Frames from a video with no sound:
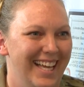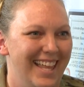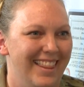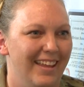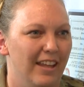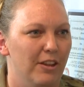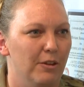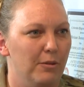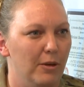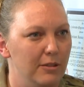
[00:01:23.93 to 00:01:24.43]

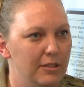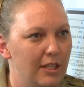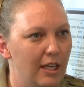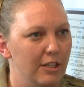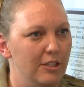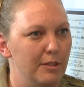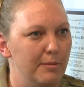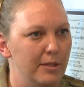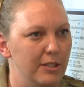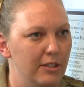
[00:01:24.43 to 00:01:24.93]
that the Rhodes
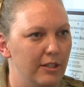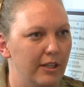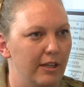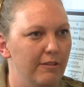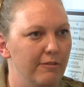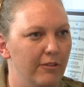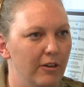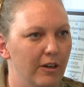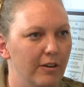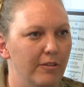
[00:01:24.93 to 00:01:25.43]
Scholarship is
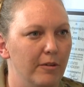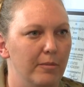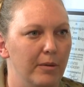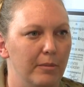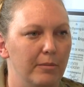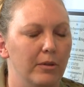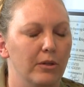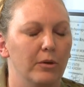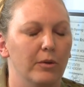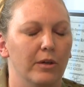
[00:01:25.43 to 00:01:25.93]
looking for for
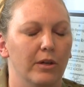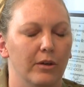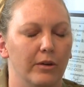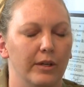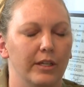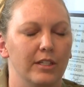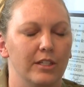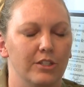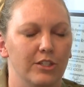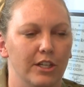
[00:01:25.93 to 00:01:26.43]
people who are
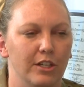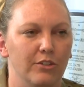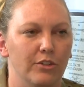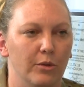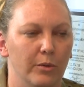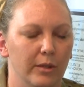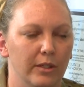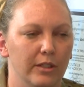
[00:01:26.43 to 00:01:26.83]
going to change the